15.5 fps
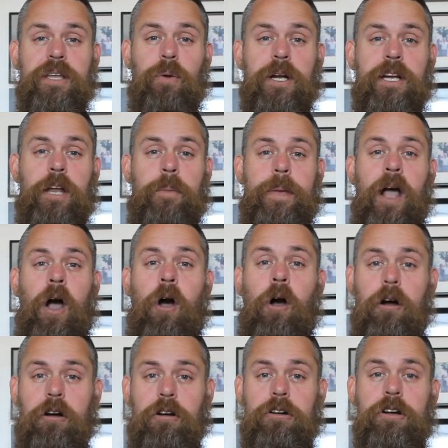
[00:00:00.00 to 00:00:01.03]
They wanted it to be
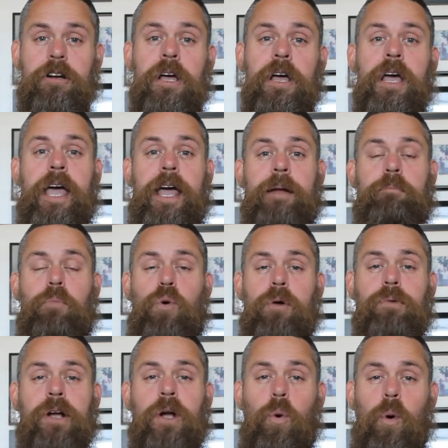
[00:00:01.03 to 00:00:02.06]
harder and more
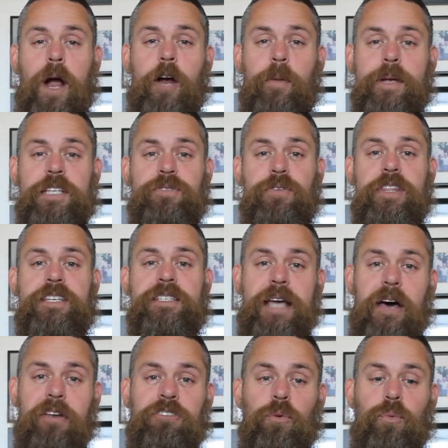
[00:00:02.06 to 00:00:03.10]
requirements for the
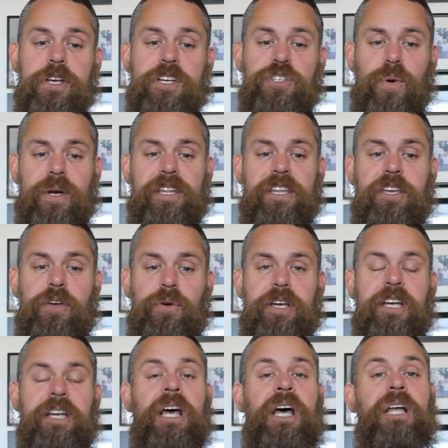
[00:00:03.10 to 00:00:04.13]
South to rejoin the
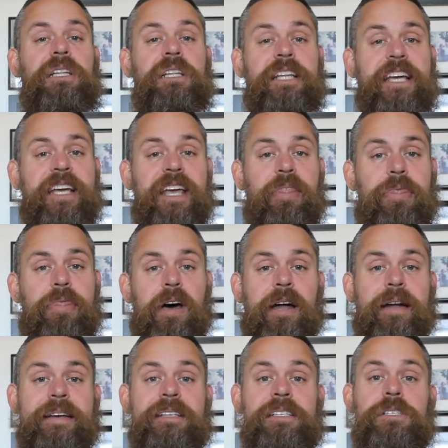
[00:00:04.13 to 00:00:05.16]
Union. Lincoln
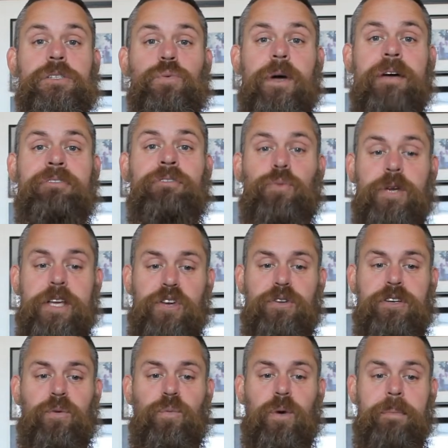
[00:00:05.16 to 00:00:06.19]
thought a swift
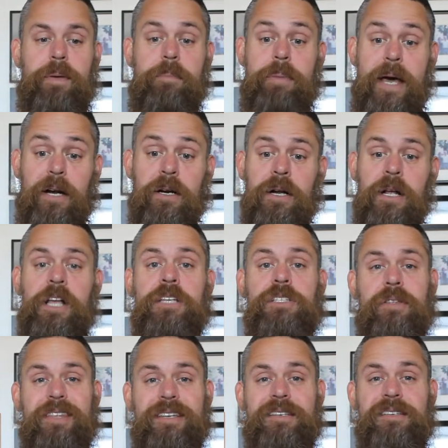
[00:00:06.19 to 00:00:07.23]
reunion would be better.
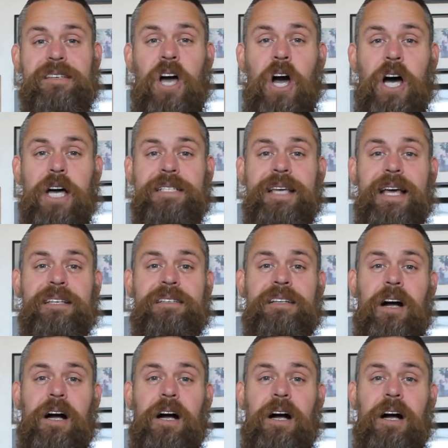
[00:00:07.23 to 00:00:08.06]
So this is context.